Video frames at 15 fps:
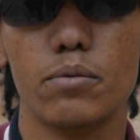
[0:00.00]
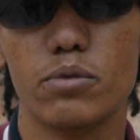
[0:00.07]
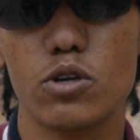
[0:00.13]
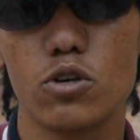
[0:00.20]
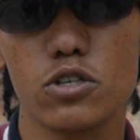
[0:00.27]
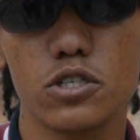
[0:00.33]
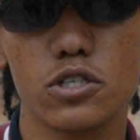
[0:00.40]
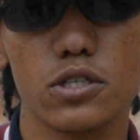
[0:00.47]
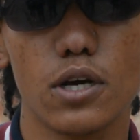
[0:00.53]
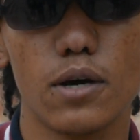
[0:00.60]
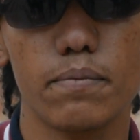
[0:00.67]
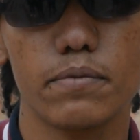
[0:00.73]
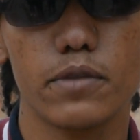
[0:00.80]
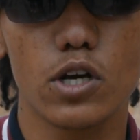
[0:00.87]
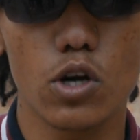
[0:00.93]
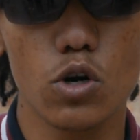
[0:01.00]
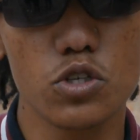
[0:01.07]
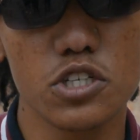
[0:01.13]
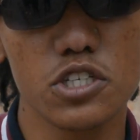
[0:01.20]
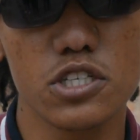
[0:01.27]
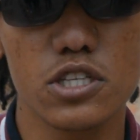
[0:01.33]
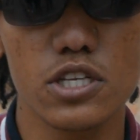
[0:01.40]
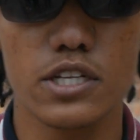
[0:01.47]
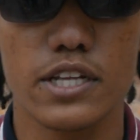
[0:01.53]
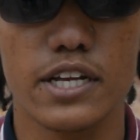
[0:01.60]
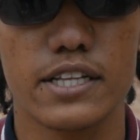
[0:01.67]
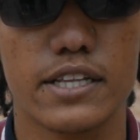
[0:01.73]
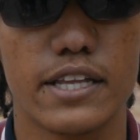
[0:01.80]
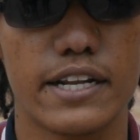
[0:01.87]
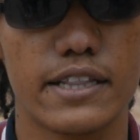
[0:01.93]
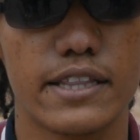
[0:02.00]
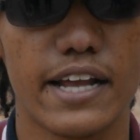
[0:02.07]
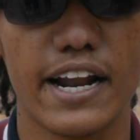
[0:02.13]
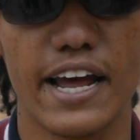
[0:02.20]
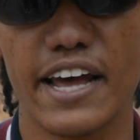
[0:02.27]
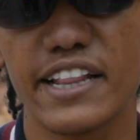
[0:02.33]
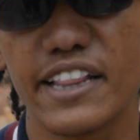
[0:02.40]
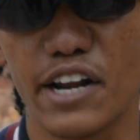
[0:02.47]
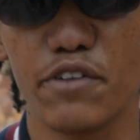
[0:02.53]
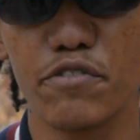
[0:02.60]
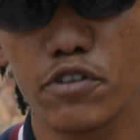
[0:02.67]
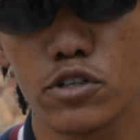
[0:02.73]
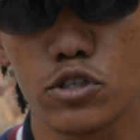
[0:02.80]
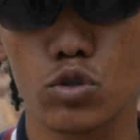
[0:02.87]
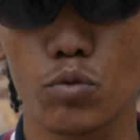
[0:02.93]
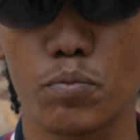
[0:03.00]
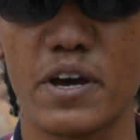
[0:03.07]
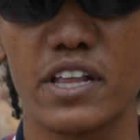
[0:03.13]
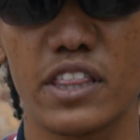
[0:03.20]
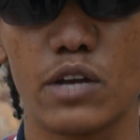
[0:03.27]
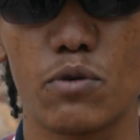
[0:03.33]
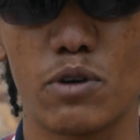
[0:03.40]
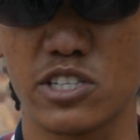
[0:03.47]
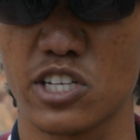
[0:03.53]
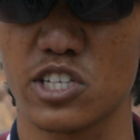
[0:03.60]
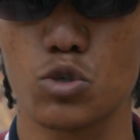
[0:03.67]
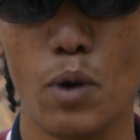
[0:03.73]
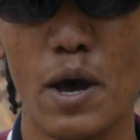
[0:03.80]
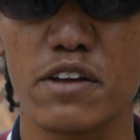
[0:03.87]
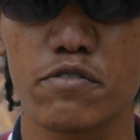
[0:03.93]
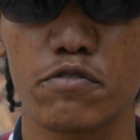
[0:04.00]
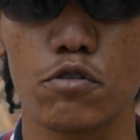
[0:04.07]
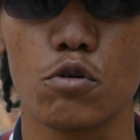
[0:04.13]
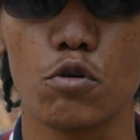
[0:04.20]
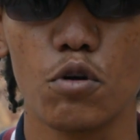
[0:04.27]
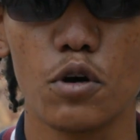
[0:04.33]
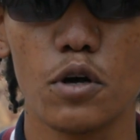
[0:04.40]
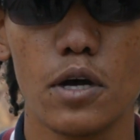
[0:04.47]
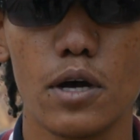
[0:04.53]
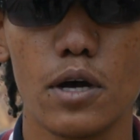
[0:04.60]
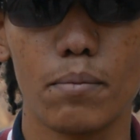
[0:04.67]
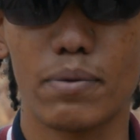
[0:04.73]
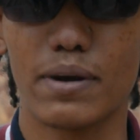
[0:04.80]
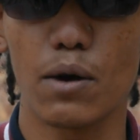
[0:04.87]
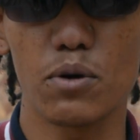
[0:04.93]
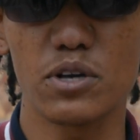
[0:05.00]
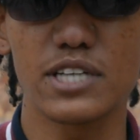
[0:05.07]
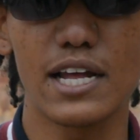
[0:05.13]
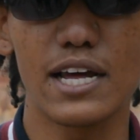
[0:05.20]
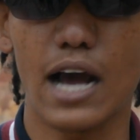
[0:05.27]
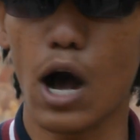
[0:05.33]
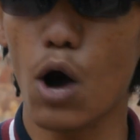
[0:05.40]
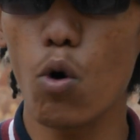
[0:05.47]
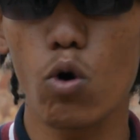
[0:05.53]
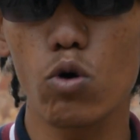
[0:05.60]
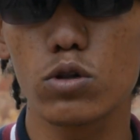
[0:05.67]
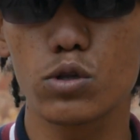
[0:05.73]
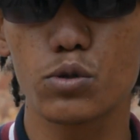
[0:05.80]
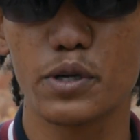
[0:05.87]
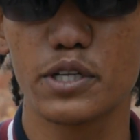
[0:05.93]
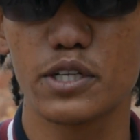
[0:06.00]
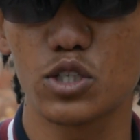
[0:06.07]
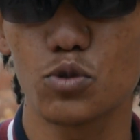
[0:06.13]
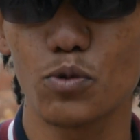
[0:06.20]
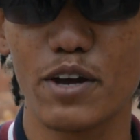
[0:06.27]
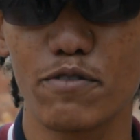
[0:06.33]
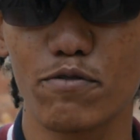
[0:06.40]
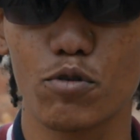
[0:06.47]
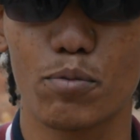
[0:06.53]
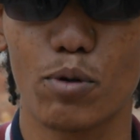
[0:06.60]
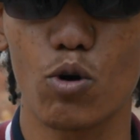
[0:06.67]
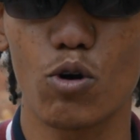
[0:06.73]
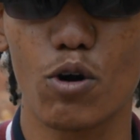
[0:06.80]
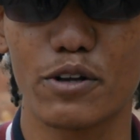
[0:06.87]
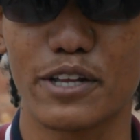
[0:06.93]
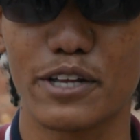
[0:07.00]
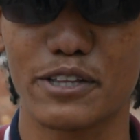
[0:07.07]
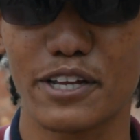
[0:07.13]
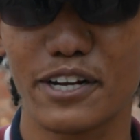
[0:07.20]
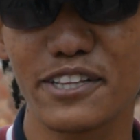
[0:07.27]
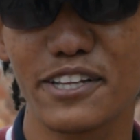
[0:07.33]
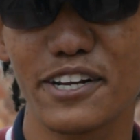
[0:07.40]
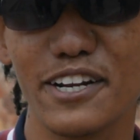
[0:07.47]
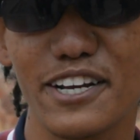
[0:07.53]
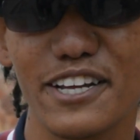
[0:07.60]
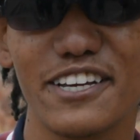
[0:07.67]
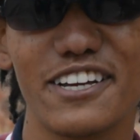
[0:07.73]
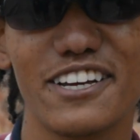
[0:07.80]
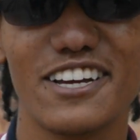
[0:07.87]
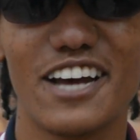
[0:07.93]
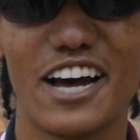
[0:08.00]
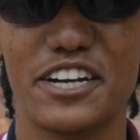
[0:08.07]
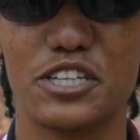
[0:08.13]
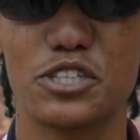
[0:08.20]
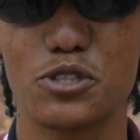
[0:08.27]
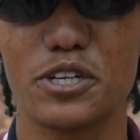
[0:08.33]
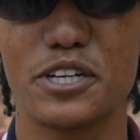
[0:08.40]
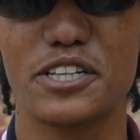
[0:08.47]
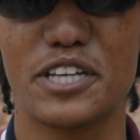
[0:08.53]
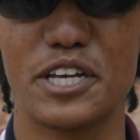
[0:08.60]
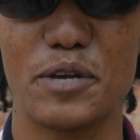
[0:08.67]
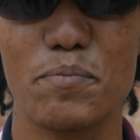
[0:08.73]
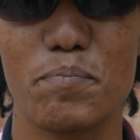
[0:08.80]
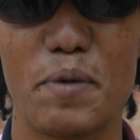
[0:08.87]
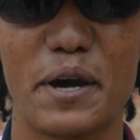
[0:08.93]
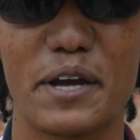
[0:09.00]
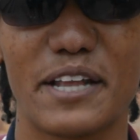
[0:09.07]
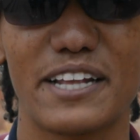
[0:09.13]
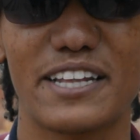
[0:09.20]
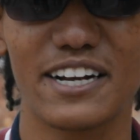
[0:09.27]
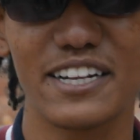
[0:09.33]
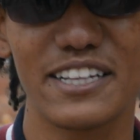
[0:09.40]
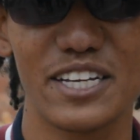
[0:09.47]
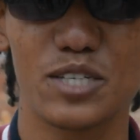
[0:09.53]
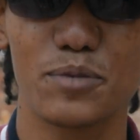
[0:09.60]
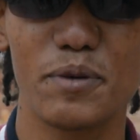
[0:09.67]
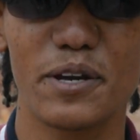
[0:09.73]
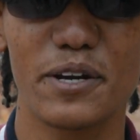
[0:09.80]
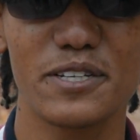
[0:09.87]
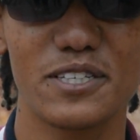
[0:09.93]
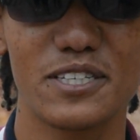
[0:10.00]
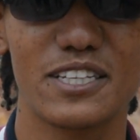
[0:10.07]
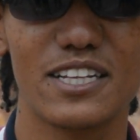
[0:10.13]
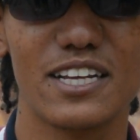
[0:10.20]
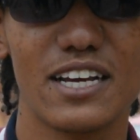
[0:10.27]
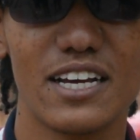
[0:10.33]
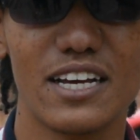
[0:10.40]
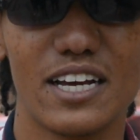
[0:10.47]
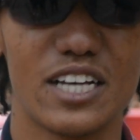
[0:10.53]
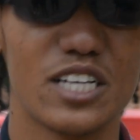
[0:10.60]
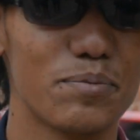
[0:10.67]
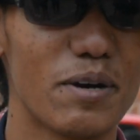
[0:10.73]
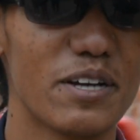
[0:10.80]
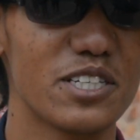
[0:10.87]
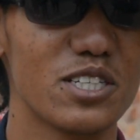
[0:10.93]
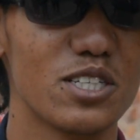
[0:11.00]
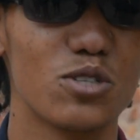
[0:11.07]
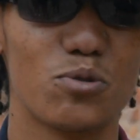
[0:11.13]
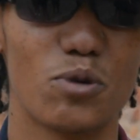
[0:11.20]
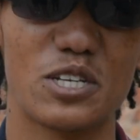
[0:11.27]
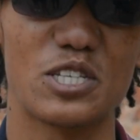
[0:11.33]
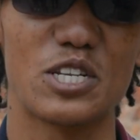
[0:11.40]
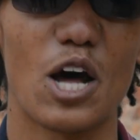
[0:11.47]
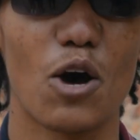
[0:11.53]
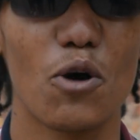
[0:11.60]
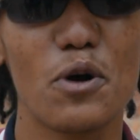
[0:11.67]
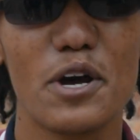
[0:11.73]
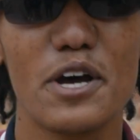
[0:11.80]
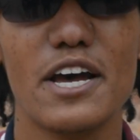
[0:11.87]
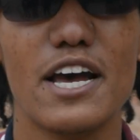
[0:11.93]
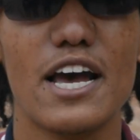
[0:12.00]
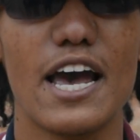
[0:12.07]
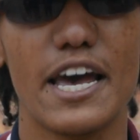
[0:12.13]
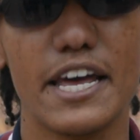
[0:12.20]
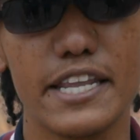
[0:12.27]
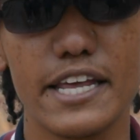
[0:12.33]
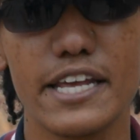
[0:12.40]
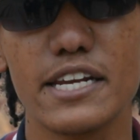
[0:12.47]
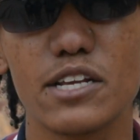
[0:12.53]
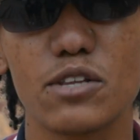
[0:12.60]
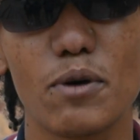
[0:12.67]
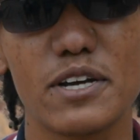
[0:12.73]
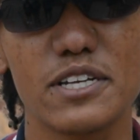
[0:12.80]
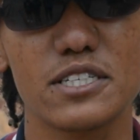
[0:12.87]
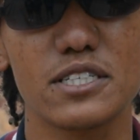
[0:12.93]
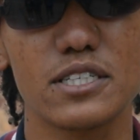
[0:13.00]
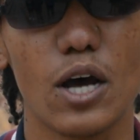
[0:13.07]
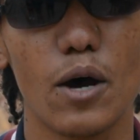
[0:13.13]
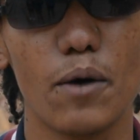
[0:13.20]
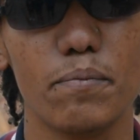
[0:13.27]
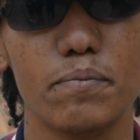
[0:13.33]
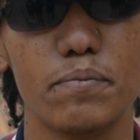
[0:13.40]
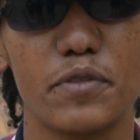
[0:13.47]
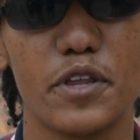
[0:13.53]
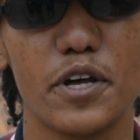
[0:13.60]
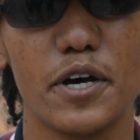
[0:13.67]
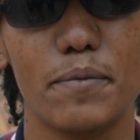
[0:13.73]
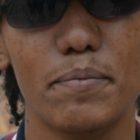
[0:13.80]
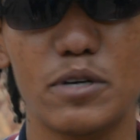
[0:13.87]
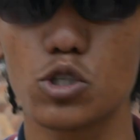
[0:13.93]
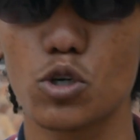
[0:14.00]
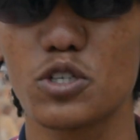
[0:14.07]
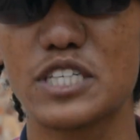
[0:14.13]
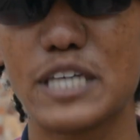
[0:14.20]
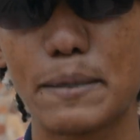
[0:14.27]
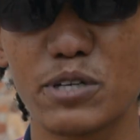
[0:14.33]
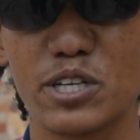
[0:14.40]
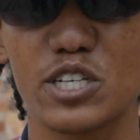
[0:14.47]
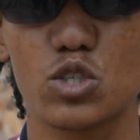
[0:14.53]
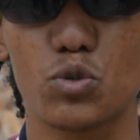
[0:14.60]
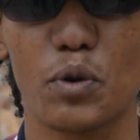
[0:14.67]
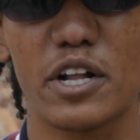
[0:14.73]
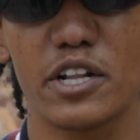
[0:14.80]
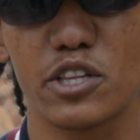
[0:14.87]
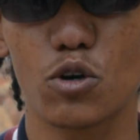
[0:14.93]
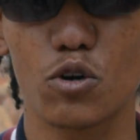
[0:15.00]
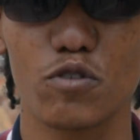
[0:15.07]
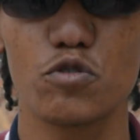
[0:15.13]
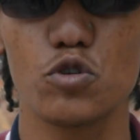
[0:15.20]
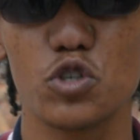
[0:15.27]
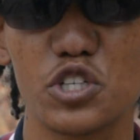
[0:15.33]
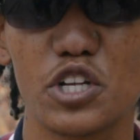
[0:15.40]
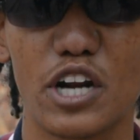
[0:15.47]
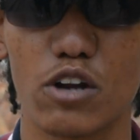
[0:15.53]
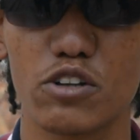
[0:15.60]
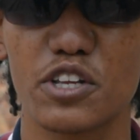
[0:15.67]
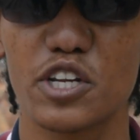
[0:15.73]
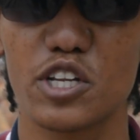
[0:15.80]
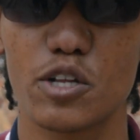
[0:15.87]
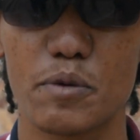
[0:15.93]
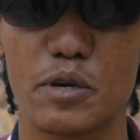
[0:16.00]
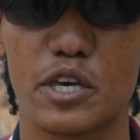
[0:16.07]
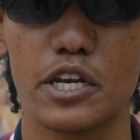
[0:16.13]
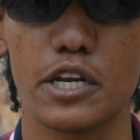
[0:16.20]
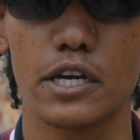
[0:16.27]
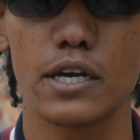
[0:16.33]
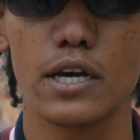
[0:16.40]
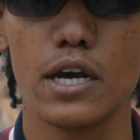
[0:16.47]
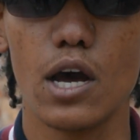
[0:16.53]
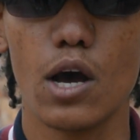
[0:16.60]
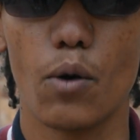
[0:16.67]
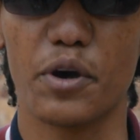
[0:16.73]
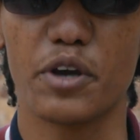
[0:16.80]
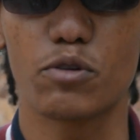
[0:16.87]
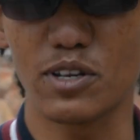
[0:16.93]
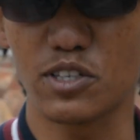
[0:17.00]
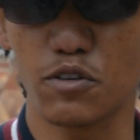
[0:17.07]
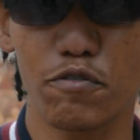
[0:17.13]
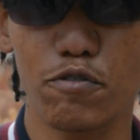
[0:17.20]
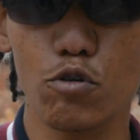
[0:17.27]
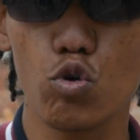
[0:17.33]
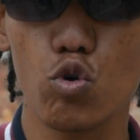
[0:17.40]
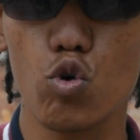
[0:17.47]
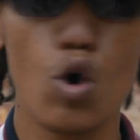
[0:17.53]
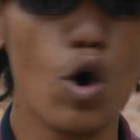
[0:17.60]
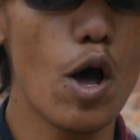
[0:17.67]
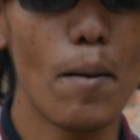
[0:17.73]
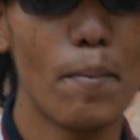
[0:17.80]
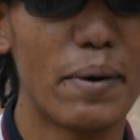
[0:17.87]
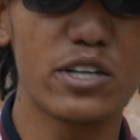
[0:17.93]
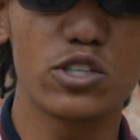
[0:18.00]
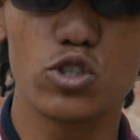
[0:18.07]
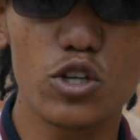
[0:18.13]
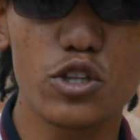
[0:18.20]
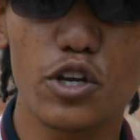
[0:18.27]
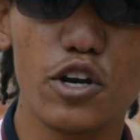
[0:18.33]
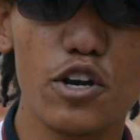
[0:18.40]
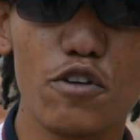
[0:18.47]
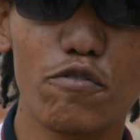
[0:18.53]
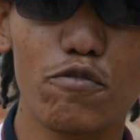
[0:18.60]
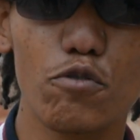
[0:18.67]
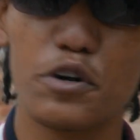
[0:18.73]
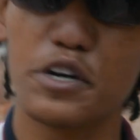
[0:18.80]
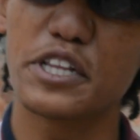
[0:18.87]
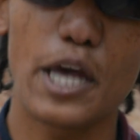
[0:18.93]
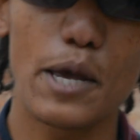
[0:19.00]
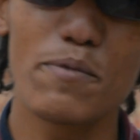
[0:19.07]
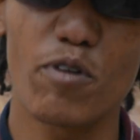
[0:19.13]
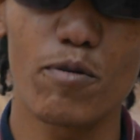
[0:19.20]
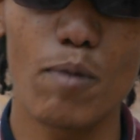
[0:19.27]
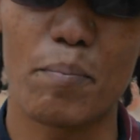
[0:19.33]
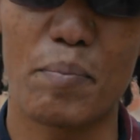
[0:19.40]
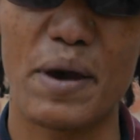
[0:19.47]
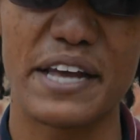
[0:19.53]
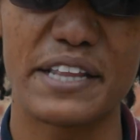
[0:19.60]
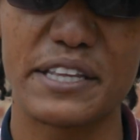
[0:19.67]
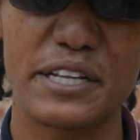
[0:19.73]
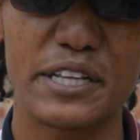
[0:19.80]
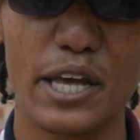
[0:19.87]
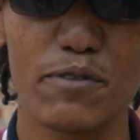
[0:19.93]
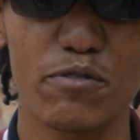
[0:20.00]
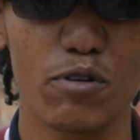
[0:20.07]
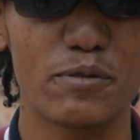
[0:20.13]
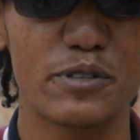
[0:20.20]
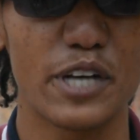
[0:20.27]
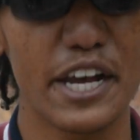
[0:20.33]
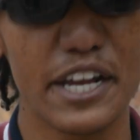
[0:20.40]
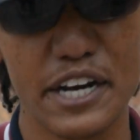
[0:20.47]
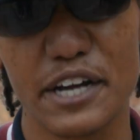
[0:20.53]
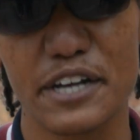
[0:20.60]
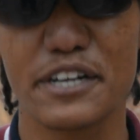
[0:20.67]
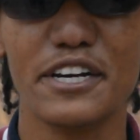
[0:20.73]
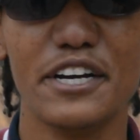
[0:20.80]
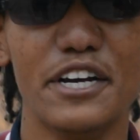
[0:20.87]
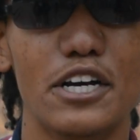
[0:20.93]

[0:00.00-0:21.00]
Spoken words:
Because the closest thing that I had reference to back then was the swine flu. But I was like, how old when the swine flu broke out? I didn't really understand the impact. I didn't experience it as much as it was now. And then it was the misconception as well, the confusion around it in the beginning, where it was a flu, but it's not really a flu, and it came from a bat, and it came from China.